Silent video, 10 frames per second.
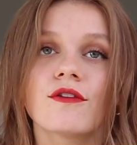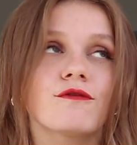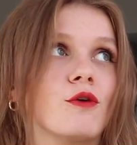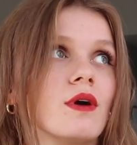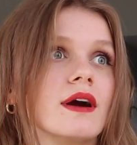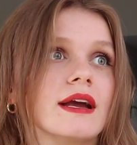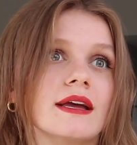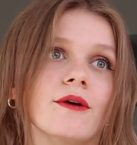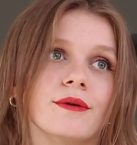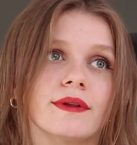for
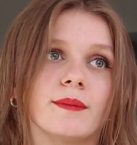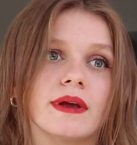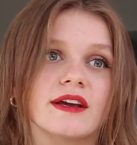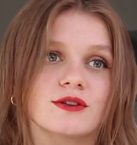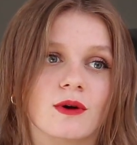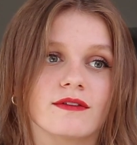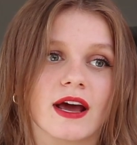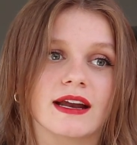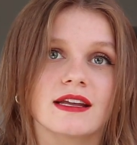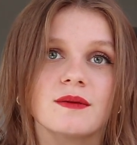it only being
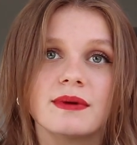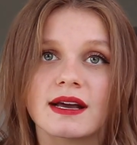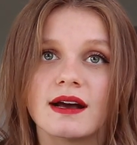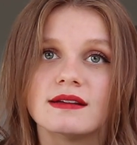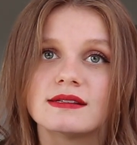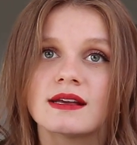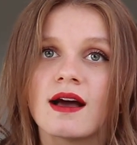$12.90, because